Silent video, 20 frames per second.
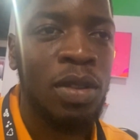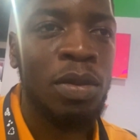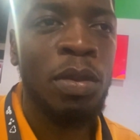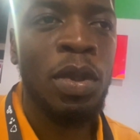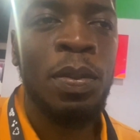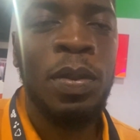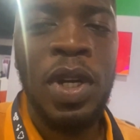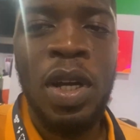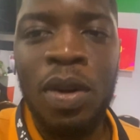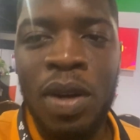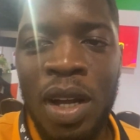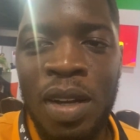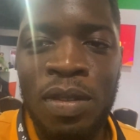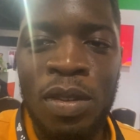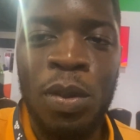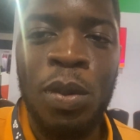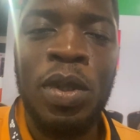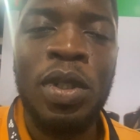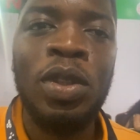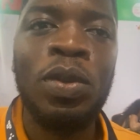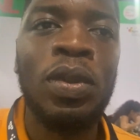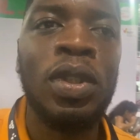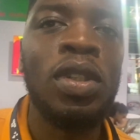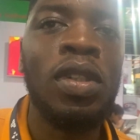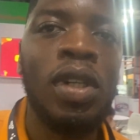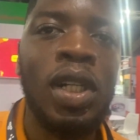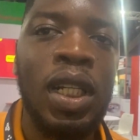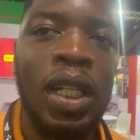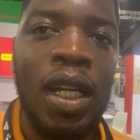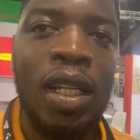Maybe I'll have a word with the
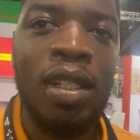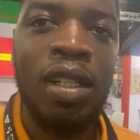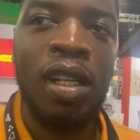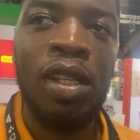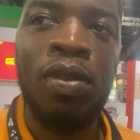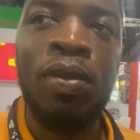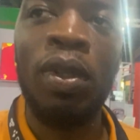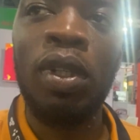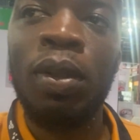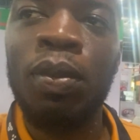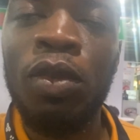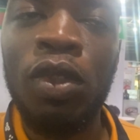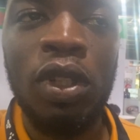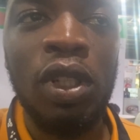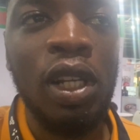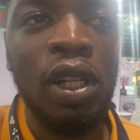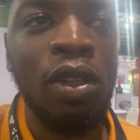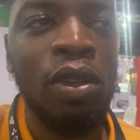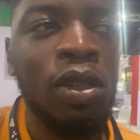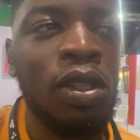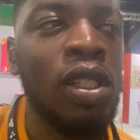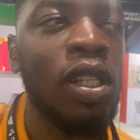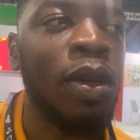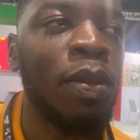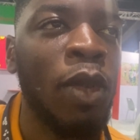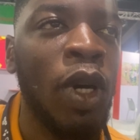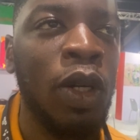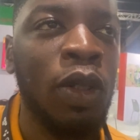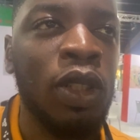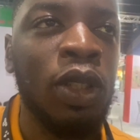organizers for them to tell us
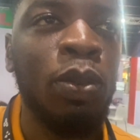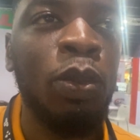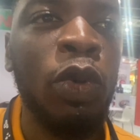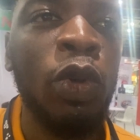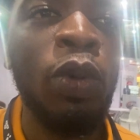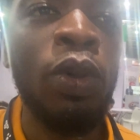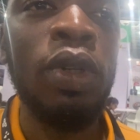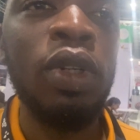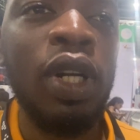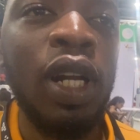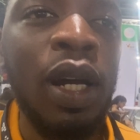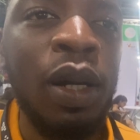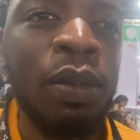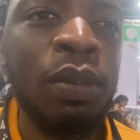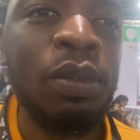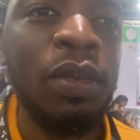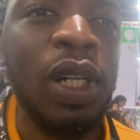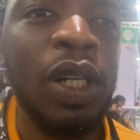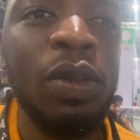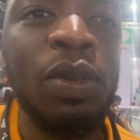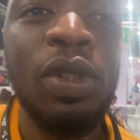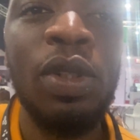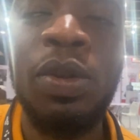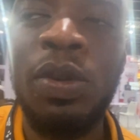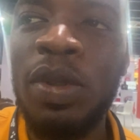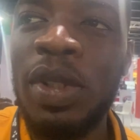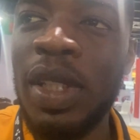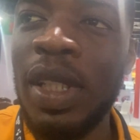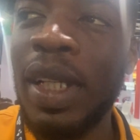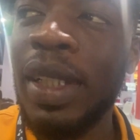about the program, how they
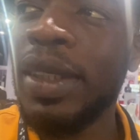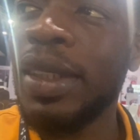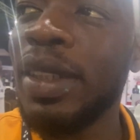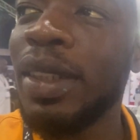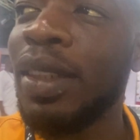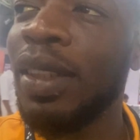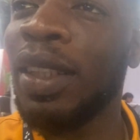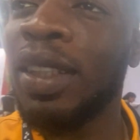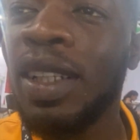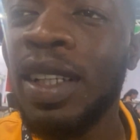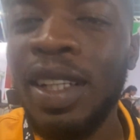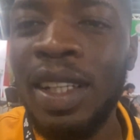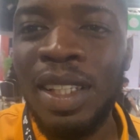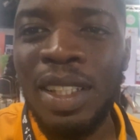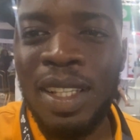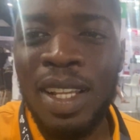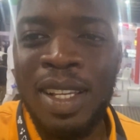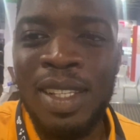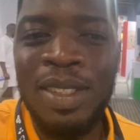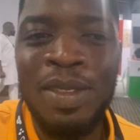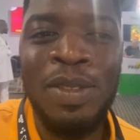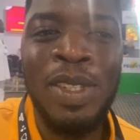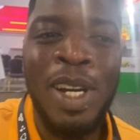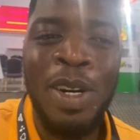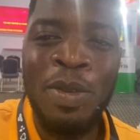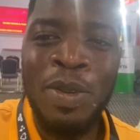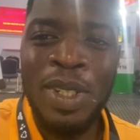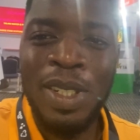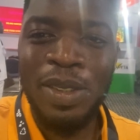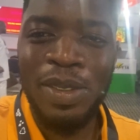hosted it. That's if they are
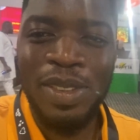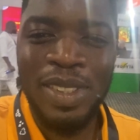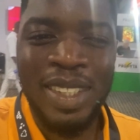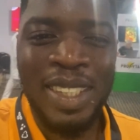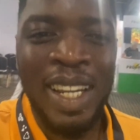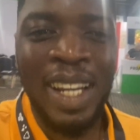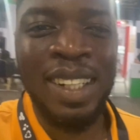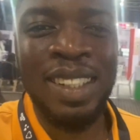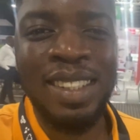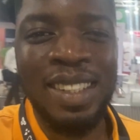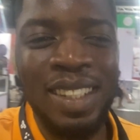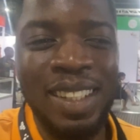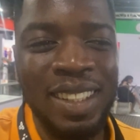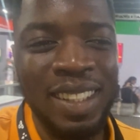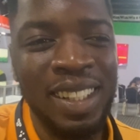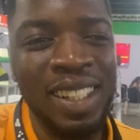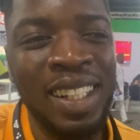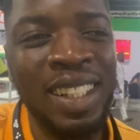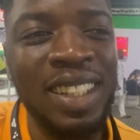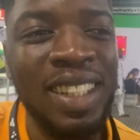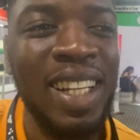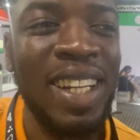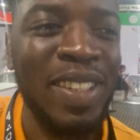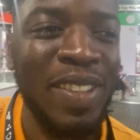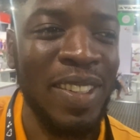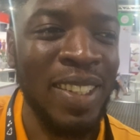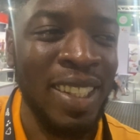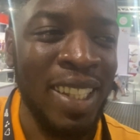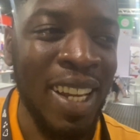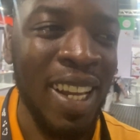willing to chat and they are
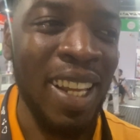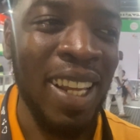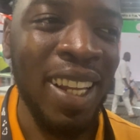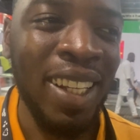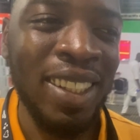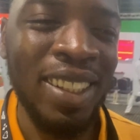not tired.